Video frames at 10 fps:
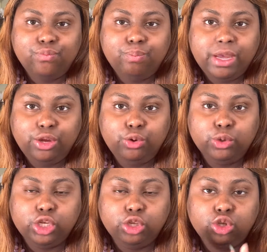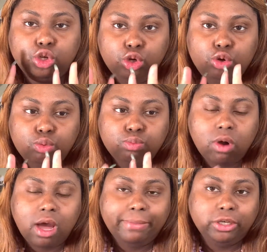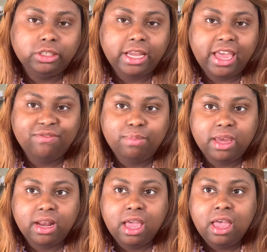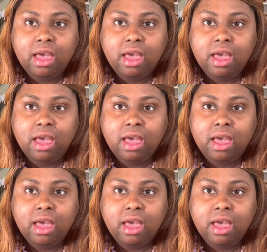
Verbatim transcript: been using two primers they have been